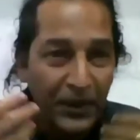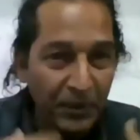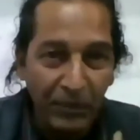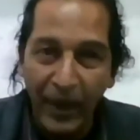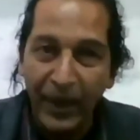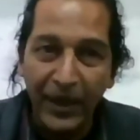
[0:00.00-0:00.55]

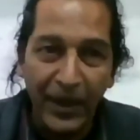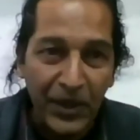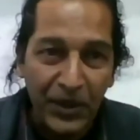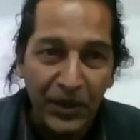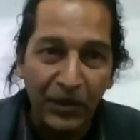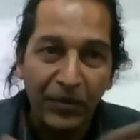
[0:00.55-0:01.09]

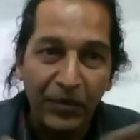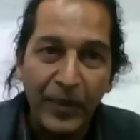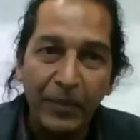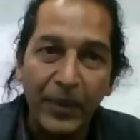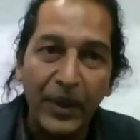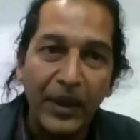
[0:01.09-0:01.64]
migration of
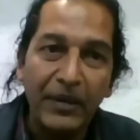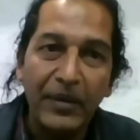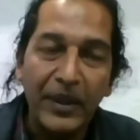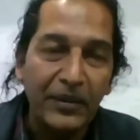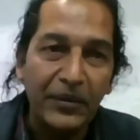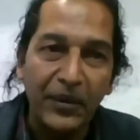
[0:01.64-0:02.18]
people leaving
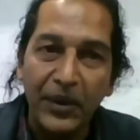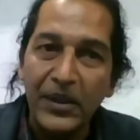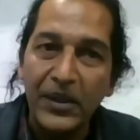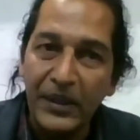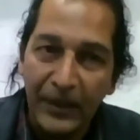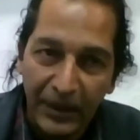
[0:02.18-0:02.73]
the
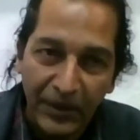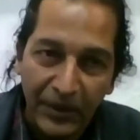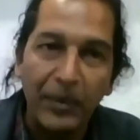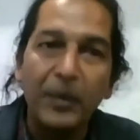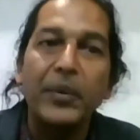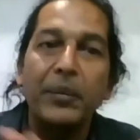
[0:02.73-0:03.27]
forest and
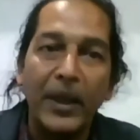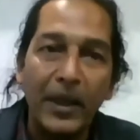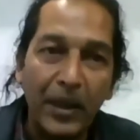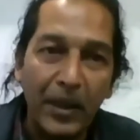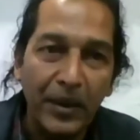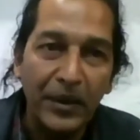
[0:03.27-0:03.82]
tribal people,